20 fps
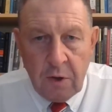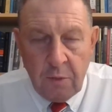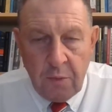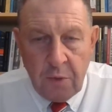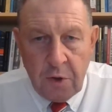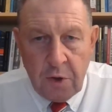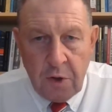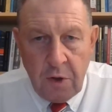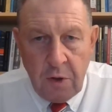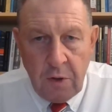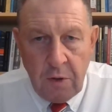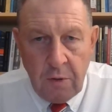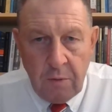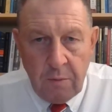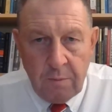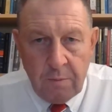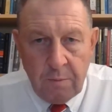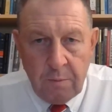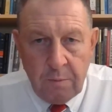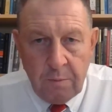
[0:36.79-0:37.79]

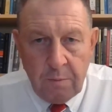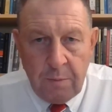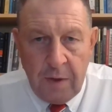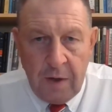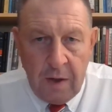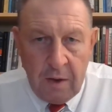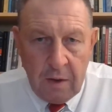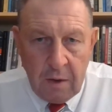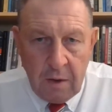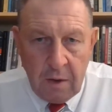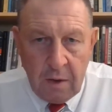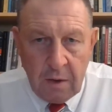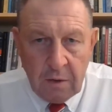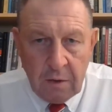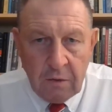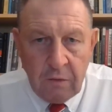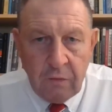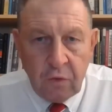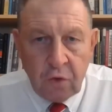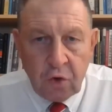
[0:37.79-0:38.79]
Apparently, Iran
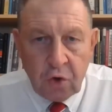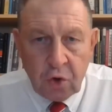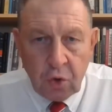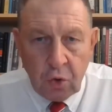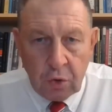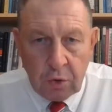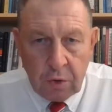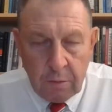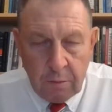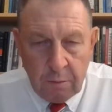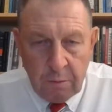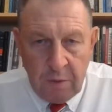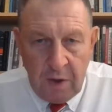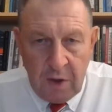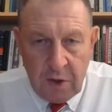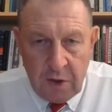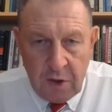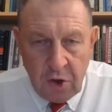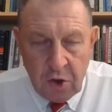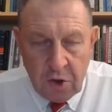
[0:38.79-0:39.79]
launched around
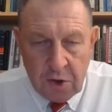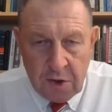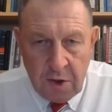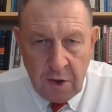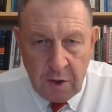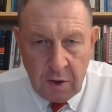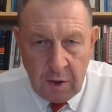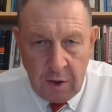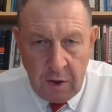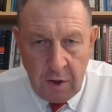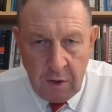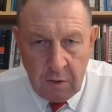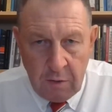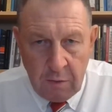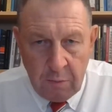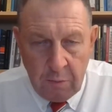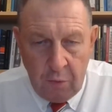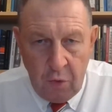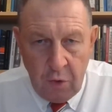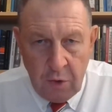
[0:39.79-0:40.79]
200 ballistic
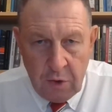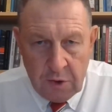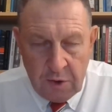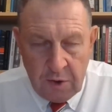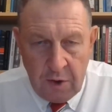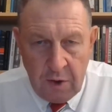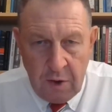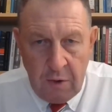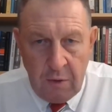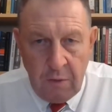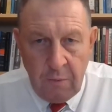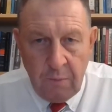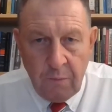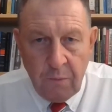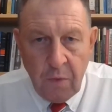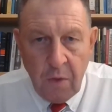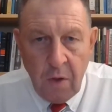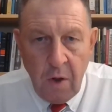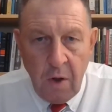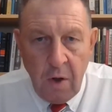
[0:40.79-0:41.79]
missiles at Israel,
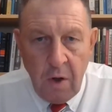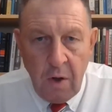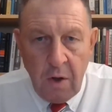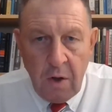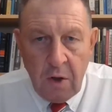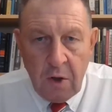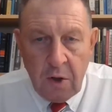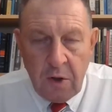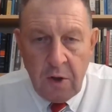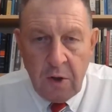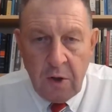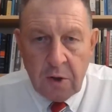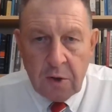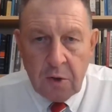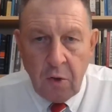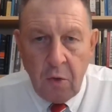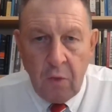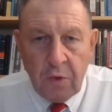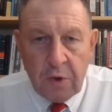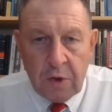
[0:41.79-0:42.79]
with
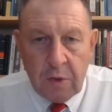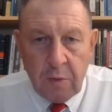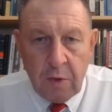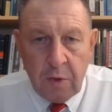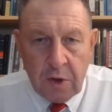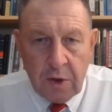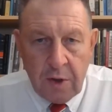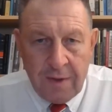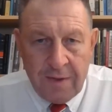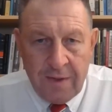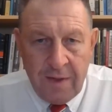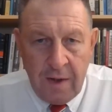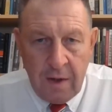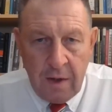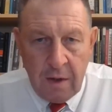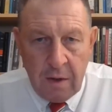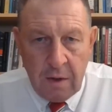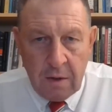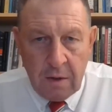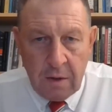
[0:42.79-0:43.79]
181 missiles
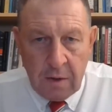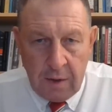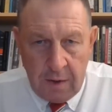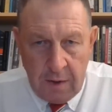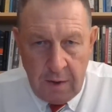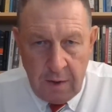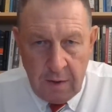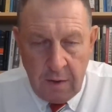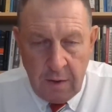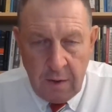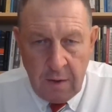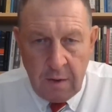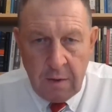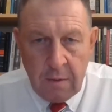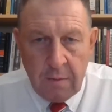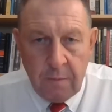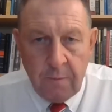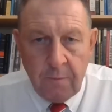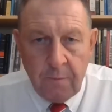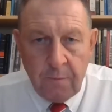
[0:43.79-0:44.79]
reaching Israeli
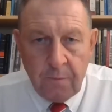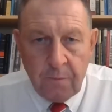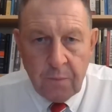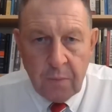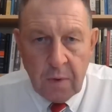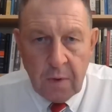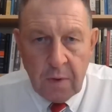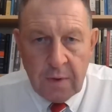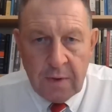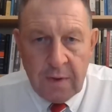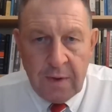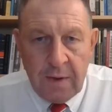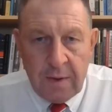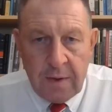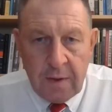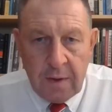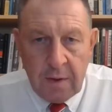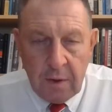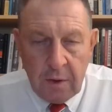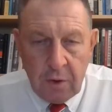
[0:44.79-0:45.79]
territory or
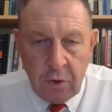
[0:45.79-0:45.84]
airspace.